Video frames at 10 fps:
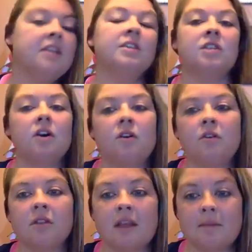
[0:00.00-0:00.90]

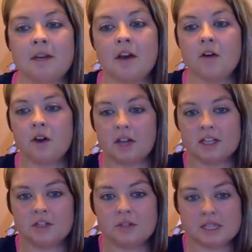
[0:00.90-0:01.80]
So let me know and I'll
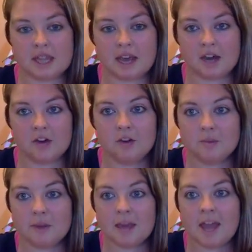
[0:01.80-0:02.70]
get you into that group.